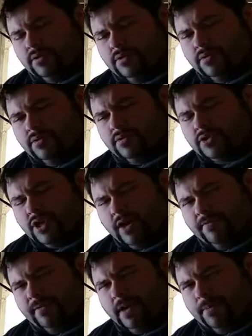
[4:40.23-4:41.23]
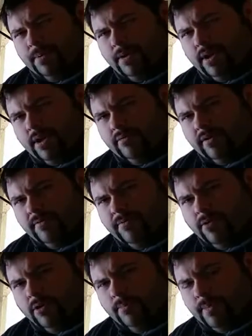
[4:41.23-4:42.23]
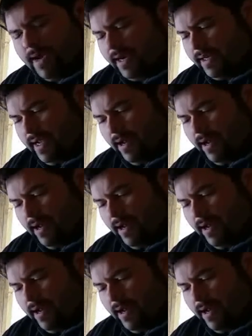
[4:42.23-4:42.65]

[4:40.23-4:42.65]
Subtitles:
to soften up and reform back